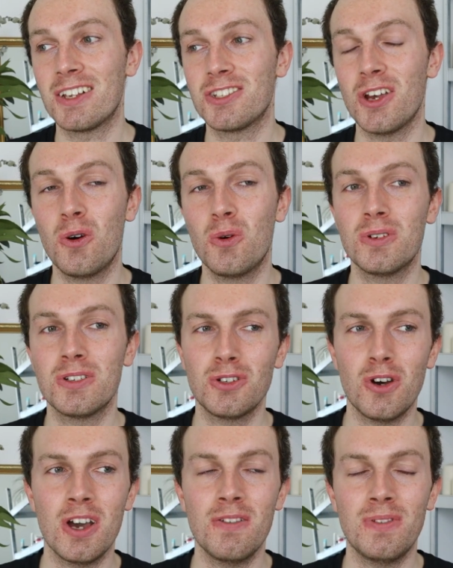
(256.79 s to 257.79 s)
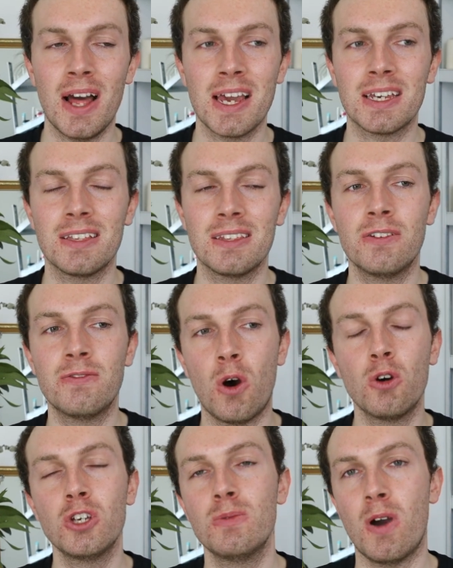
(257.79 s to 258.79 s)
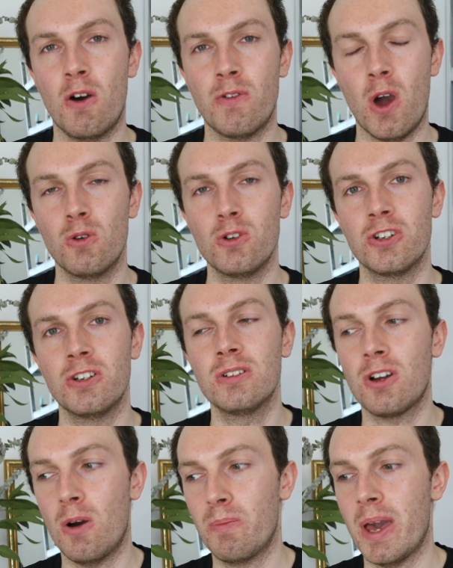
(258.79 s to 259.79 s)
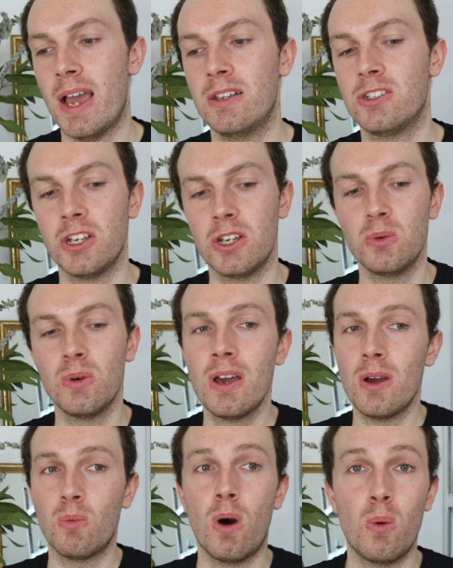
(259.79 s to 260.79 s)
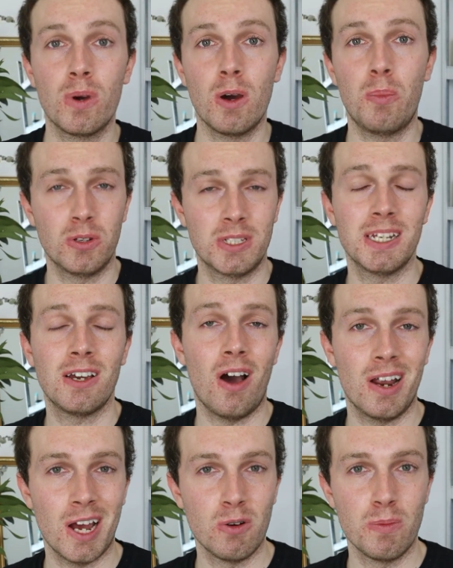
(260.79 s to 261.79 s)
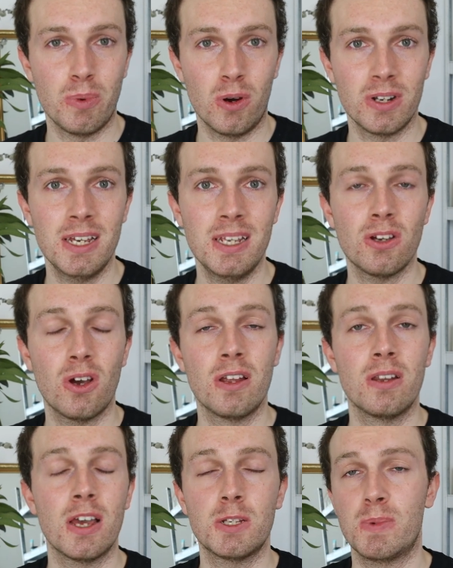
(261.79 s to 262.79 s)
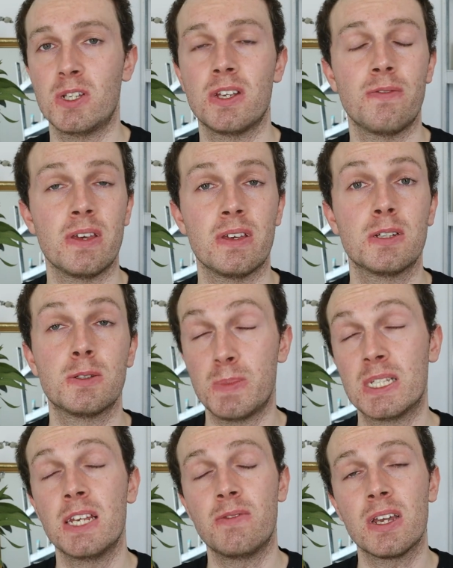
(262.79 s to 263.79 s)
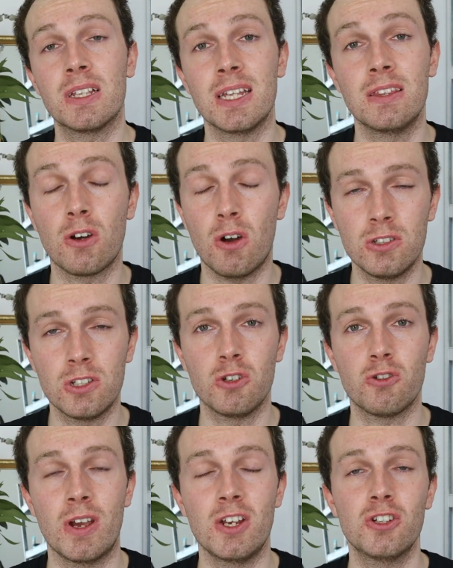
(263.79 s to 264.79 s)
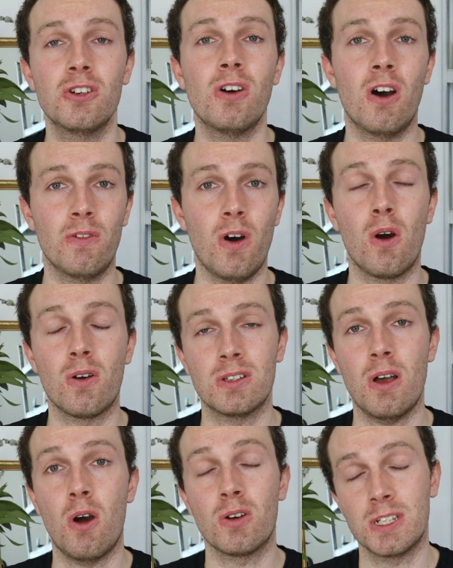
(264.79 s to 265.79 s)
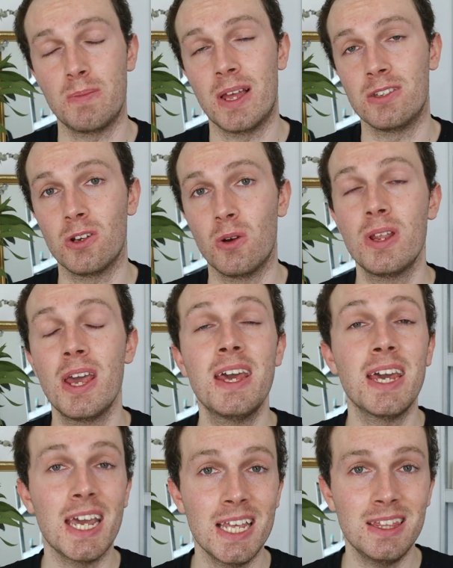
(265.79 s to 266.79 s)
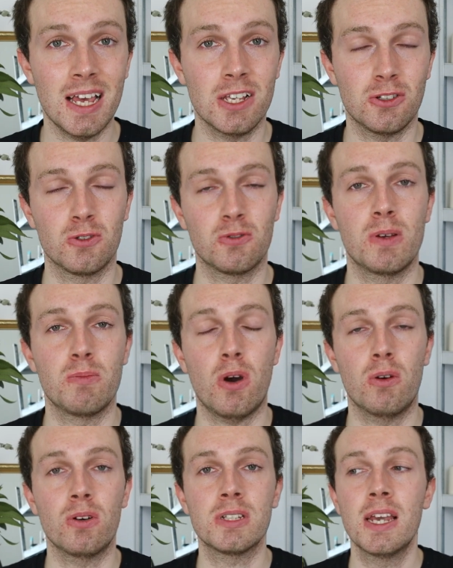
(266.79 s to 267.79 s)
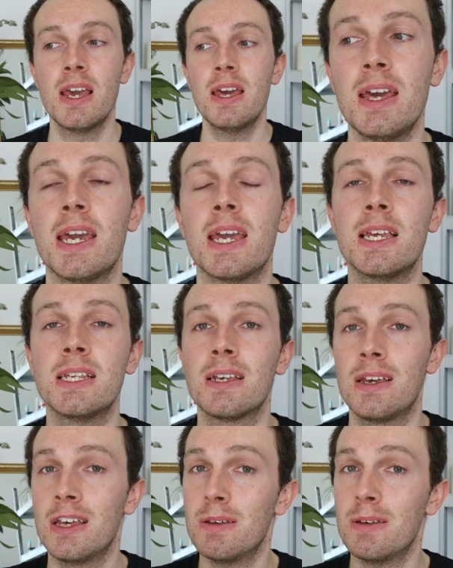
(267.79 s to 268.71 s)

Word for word: So sort of like the volume of ocean compared to what we are putting on our bodies, and specific, specifically the concentration of ox oxybenzone in that sunscreen product is